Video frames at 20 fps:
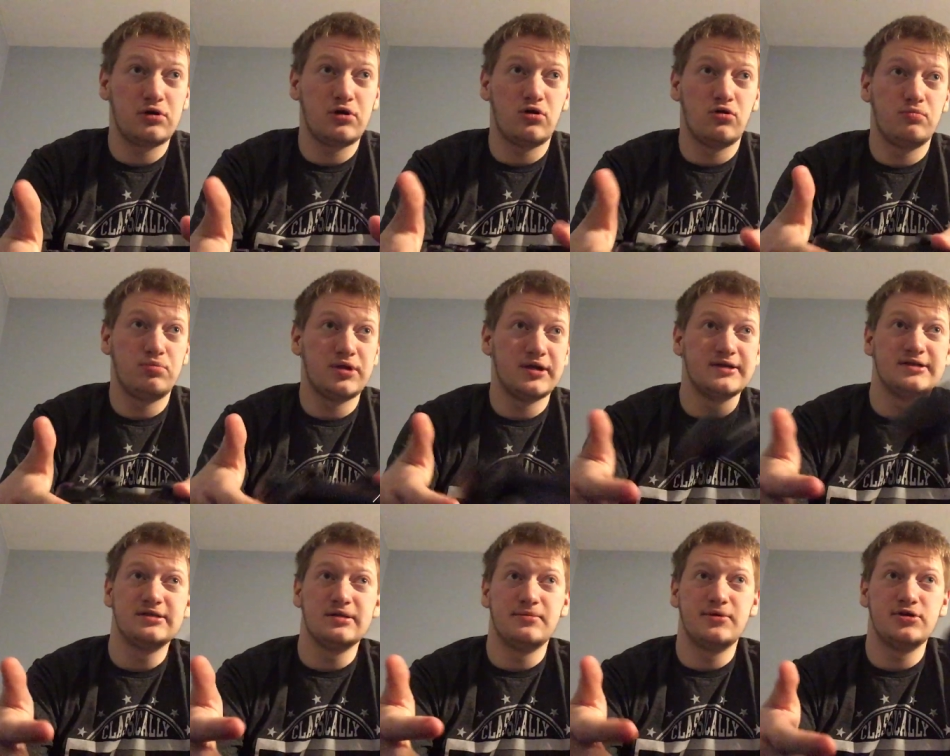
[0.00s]
and go
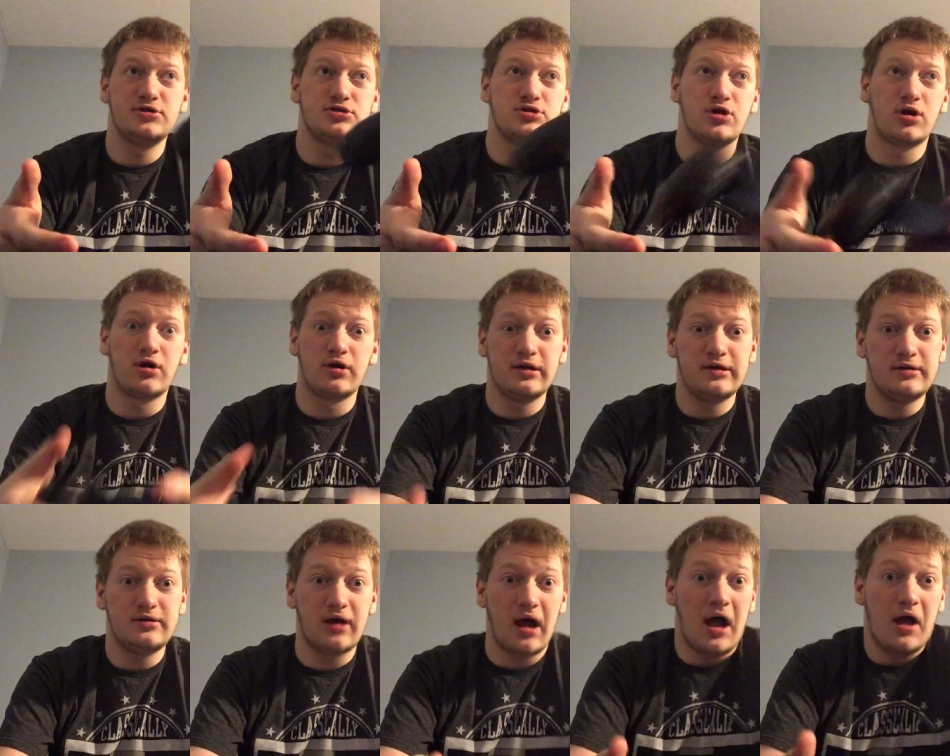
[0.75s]
play some
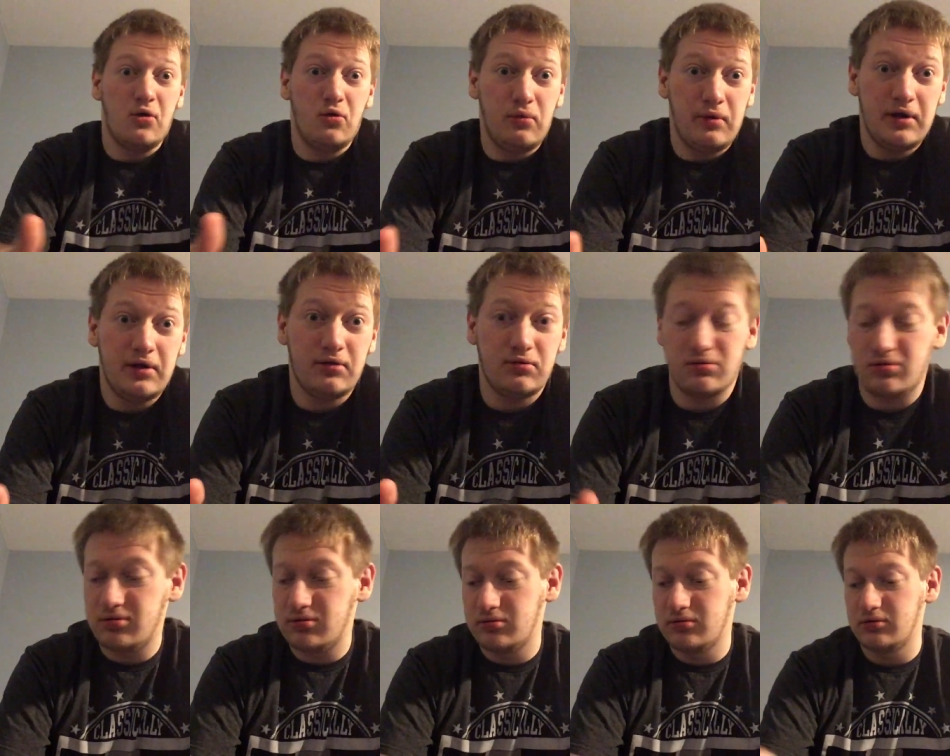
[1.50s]
Uncharted, I
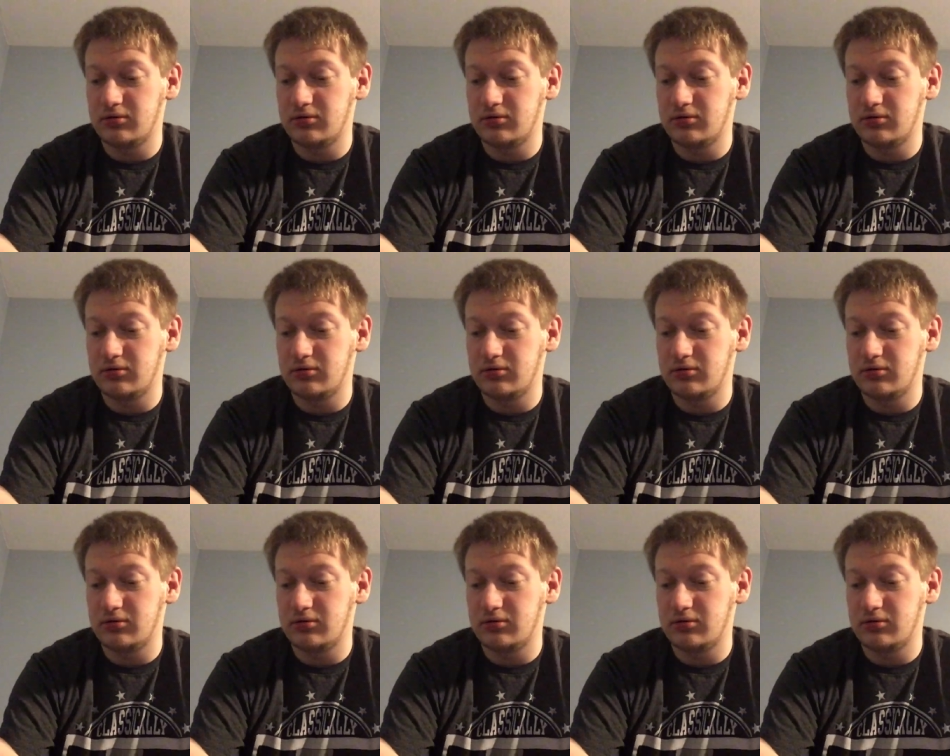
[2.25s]
will.